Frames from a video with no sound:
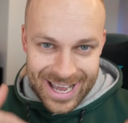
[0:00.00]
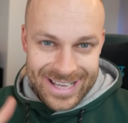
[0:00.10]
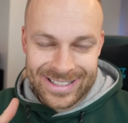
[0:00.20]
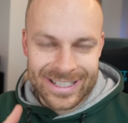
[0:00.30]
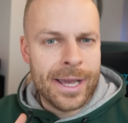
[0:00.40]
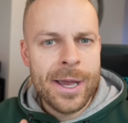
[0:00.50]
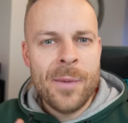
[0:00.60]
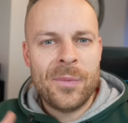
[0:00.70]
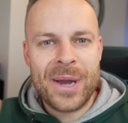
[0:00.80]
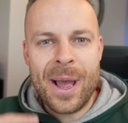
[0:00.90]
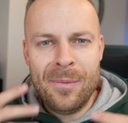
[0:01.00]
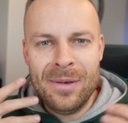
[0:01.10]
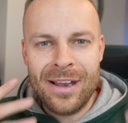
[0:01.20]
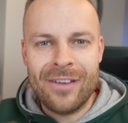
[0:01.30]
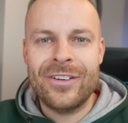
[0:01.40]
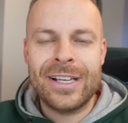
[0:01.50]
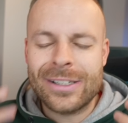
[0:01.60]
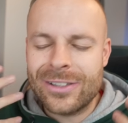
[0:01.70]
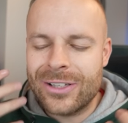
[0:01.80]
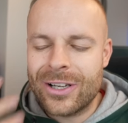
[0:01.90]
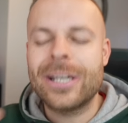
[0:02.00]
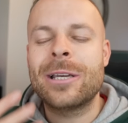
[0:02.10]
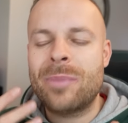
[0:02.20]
hated it. But I am loving learning